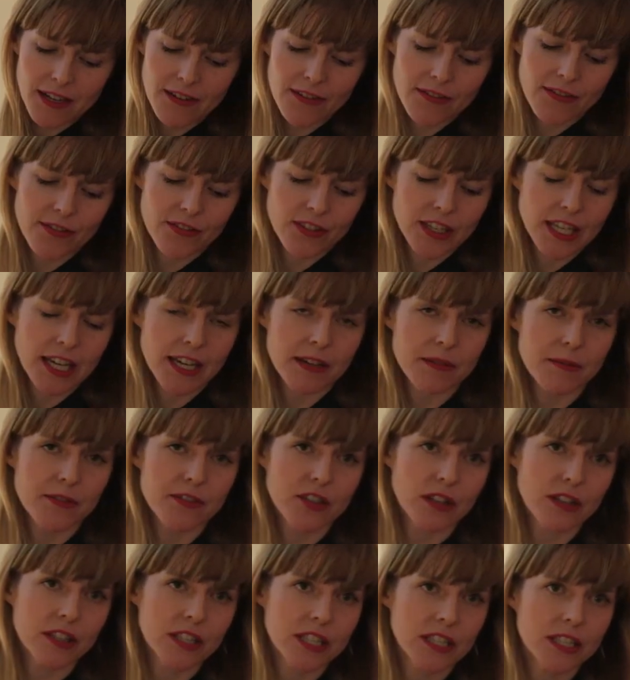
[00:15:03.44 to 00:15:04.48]
we have, we've
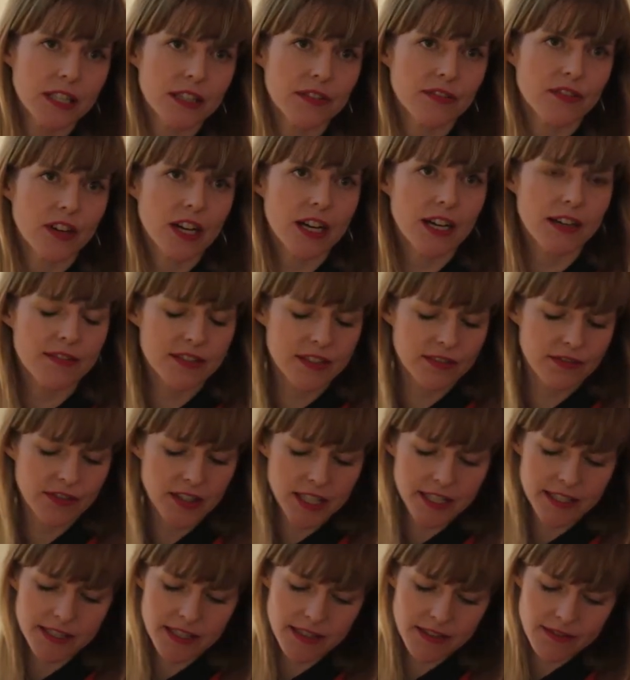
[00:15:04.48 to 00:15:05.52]
got the five
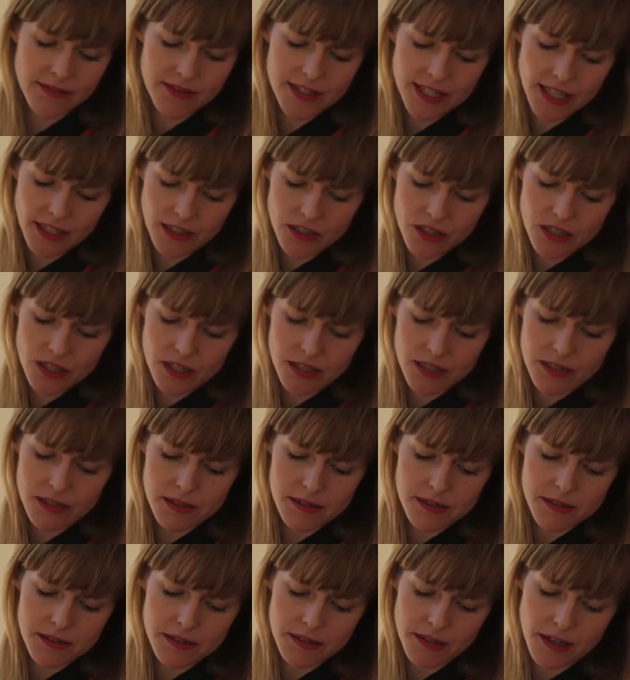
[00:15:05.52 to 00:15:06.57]
definitive
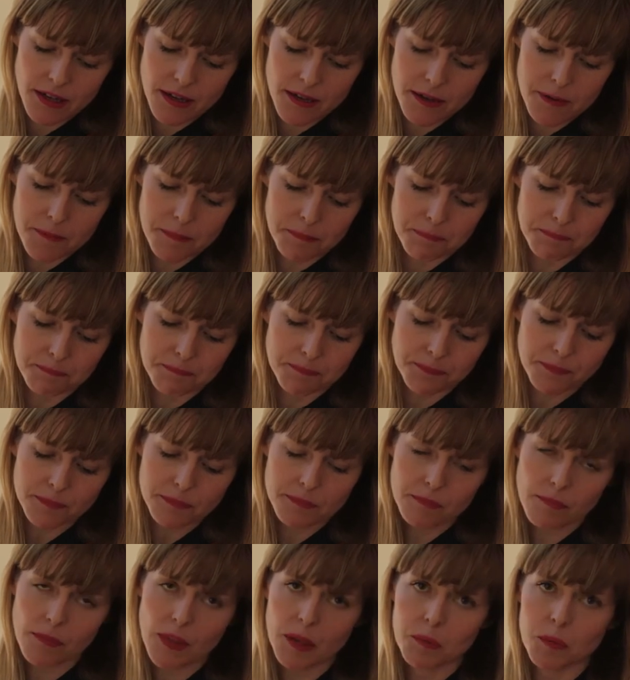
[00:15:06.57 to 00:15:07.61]
sections,
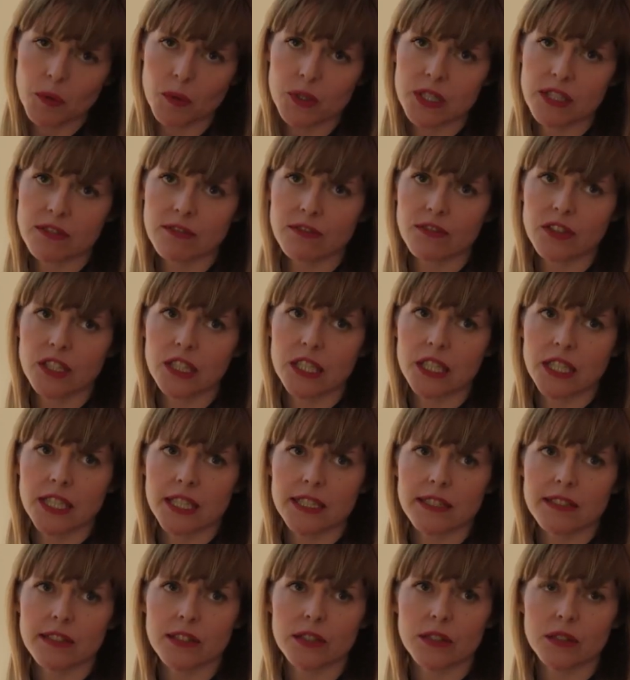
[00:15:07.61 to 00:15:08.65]
but we didn't feel the
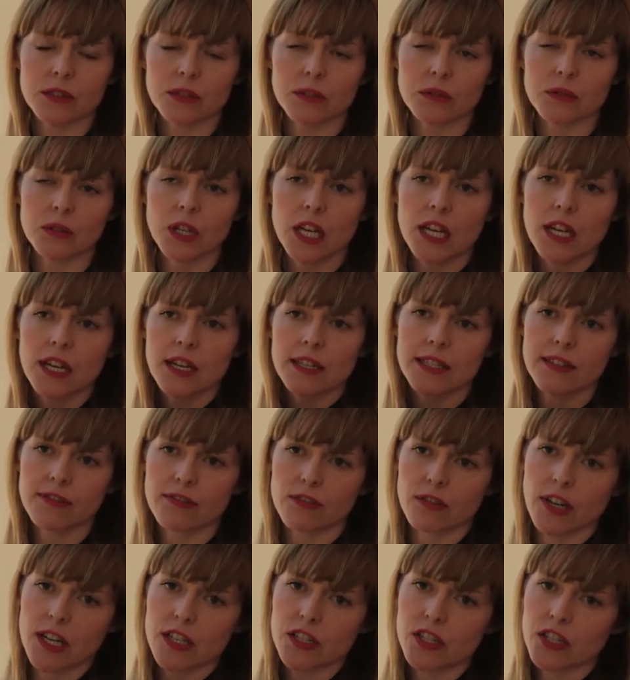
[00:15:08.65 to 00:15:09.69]
need to
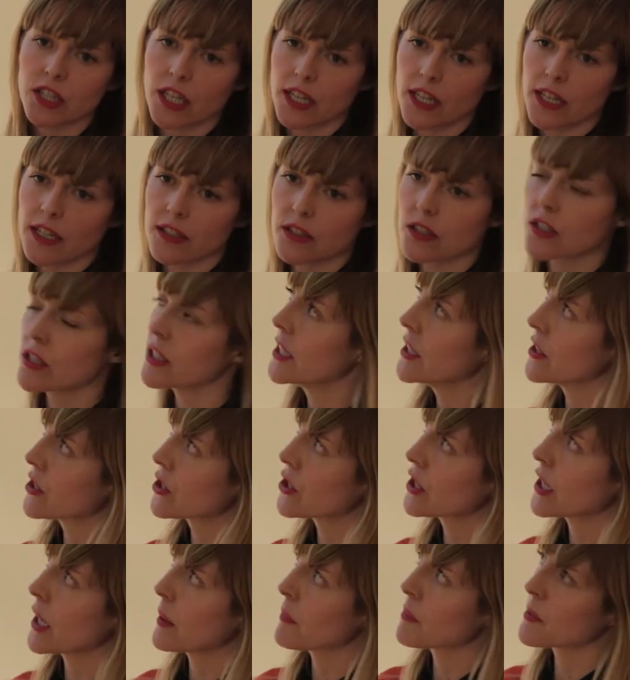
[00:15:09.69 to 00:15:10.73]
differentiate
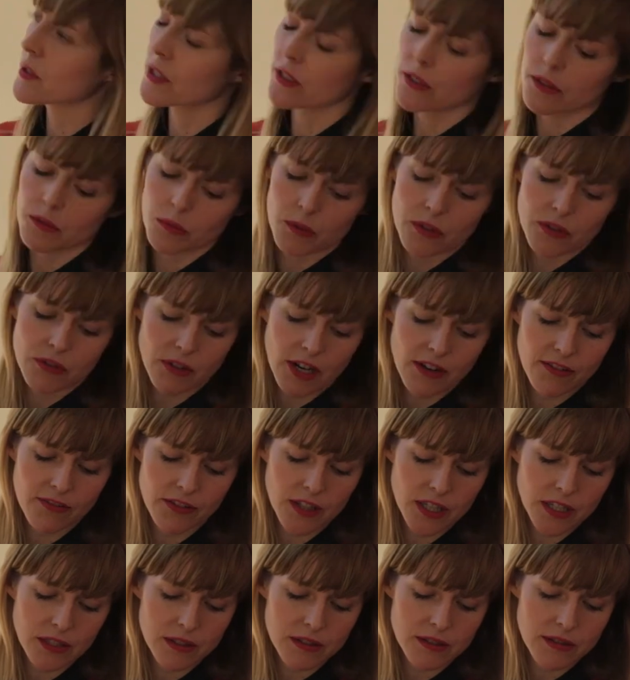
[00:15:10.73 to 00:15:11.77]
each chapter with
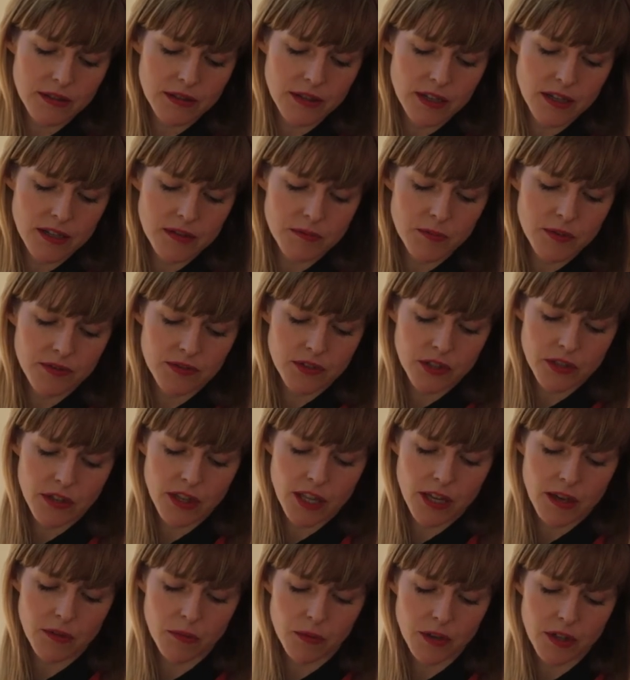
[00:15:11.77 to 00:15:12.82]
graphics. We've
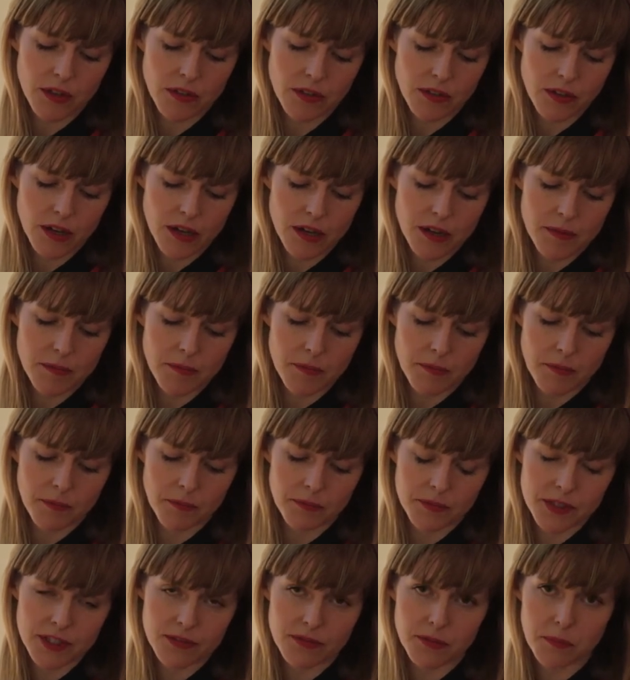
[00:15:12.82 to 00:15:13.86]
done that with
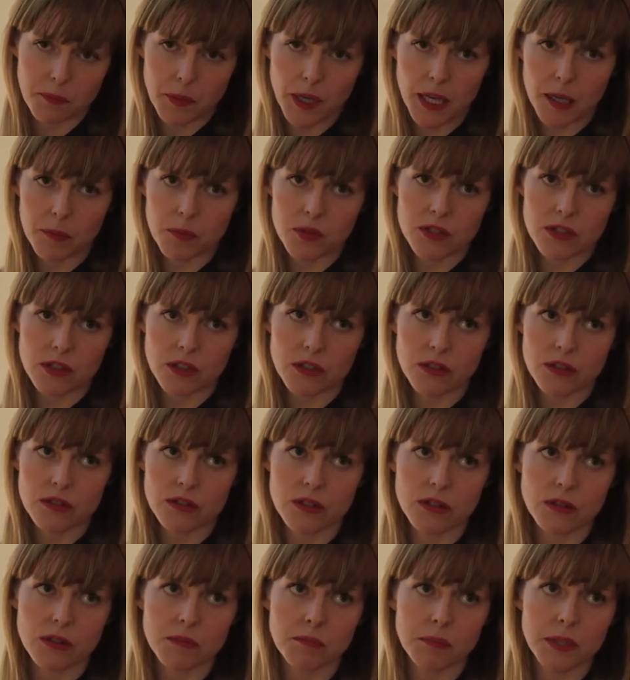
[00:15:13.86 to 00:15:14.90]
different paper
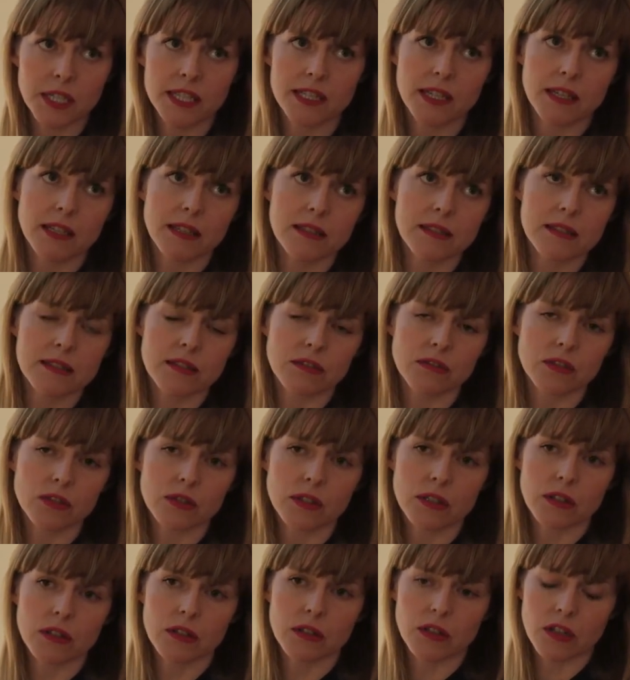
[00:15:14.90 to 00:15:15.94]
stocks, so the meetings are
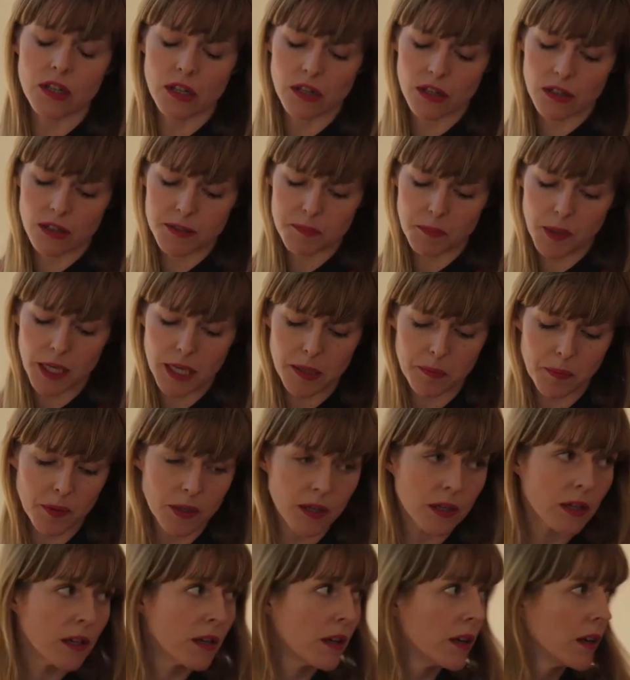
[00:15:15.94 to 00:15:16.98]
all on gloss
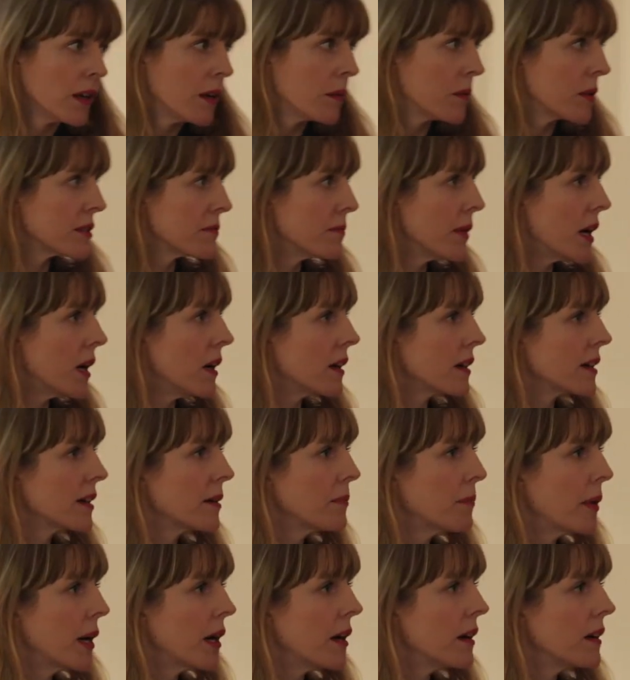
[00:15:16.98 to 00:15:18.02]
paper, which Mark
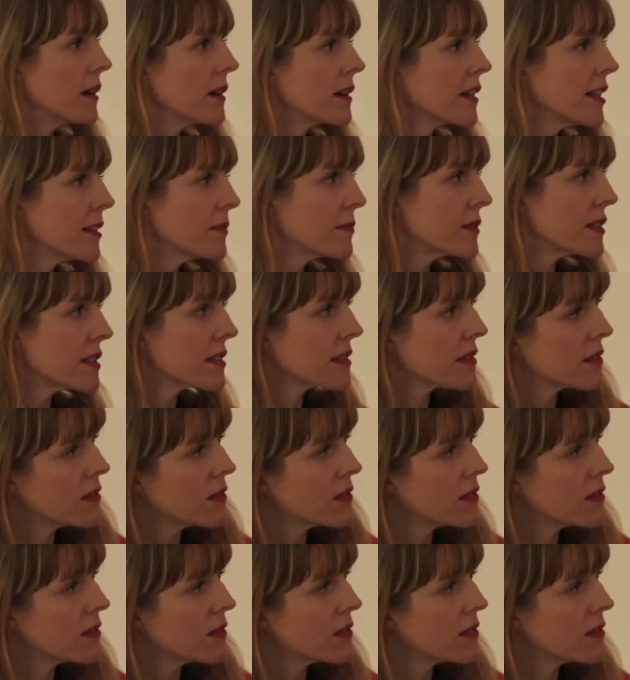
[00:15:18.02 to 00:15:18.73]
at Park helped